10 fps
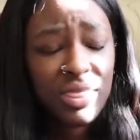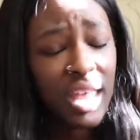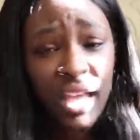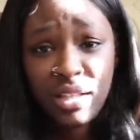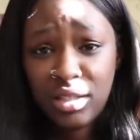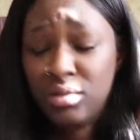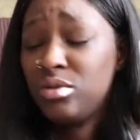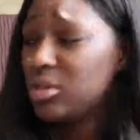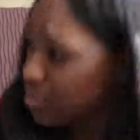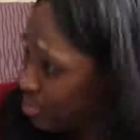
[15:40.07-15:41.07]
Thanks.
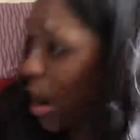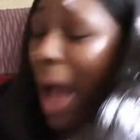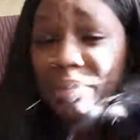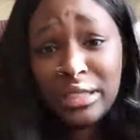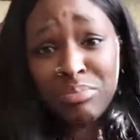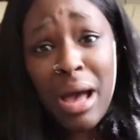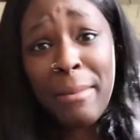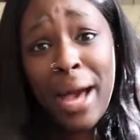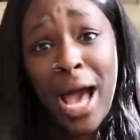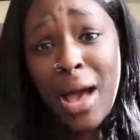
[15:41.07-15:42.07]
Props to my
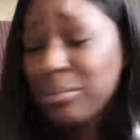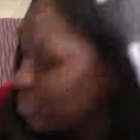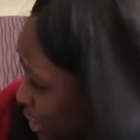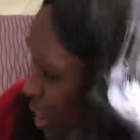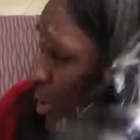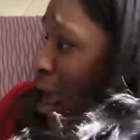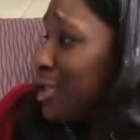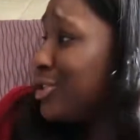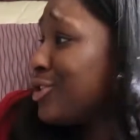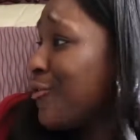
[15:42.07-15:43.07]
mom. Go
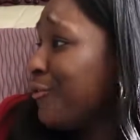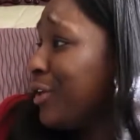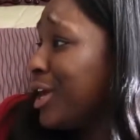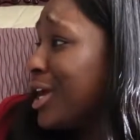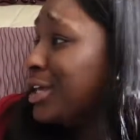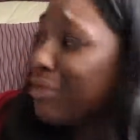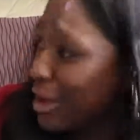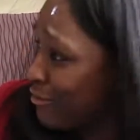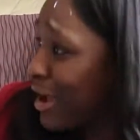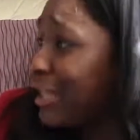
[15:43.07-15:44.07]
ahead, Sophia. You
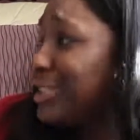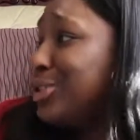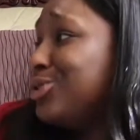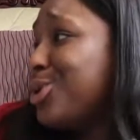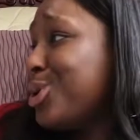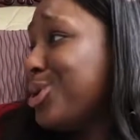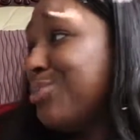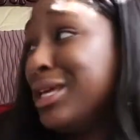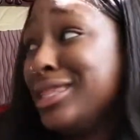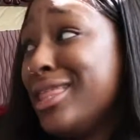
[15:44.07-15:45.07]
ain't raised your daughter to
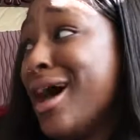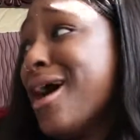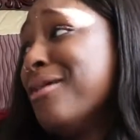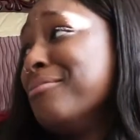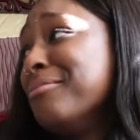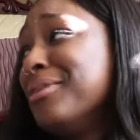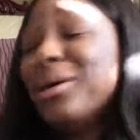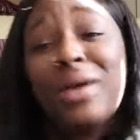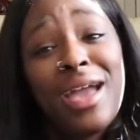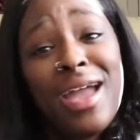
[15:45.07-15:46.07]
be dumb,
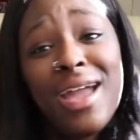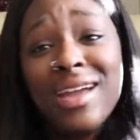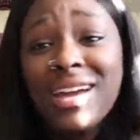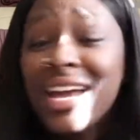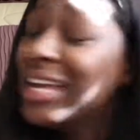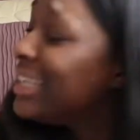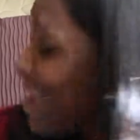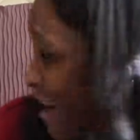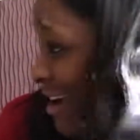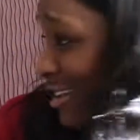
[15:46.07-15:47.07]
okay?
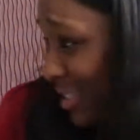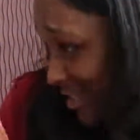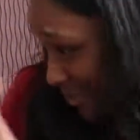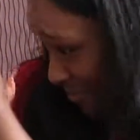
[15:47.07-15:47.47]
Yes.